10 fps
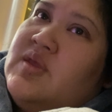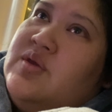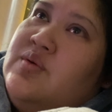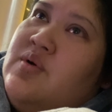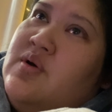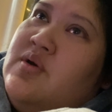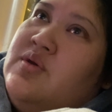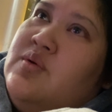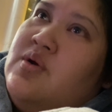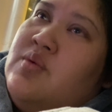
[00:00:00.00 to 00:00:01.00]
You
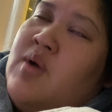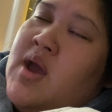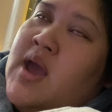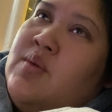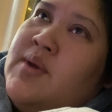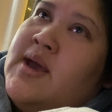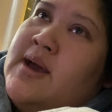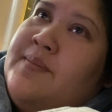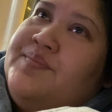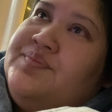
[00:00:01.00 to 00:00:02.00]
you are why I wake up